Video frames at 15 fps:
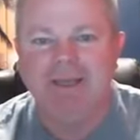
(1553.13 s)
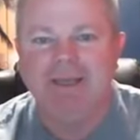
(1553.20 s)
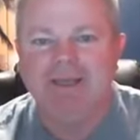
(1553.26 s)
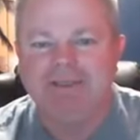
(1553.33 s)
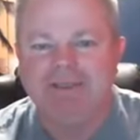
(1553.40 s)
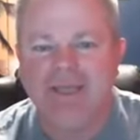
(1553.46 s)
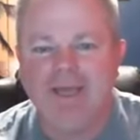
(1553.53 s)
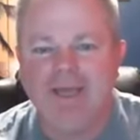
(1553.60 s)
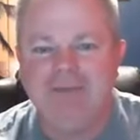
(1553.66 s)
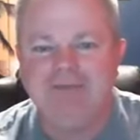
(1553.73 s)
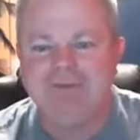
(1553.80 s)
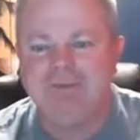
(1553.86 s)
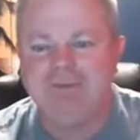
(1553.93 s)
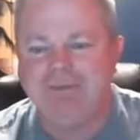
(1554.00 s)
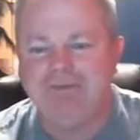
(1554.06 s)
see, I'm
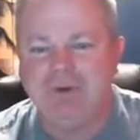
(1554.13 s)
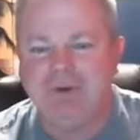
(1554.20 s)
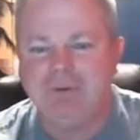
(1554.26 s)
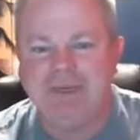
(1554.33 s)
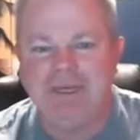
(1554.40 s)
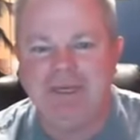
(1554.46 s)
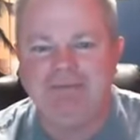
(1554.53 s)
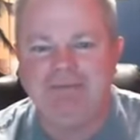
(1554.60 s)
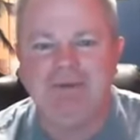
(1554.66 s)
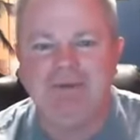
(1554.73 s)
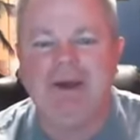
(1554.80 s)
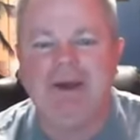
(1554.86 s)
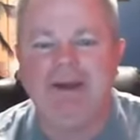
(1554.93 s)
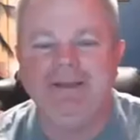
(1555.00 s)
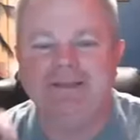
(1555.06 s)
just before we leave
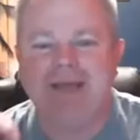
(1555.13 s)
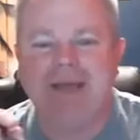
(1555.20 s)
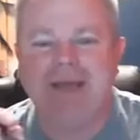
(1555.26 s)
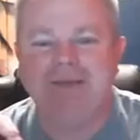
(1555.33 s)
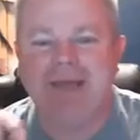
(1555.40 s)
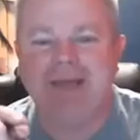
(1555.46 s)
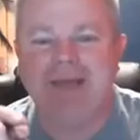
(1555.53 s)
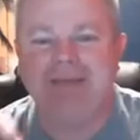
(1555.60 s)
you, I just got that.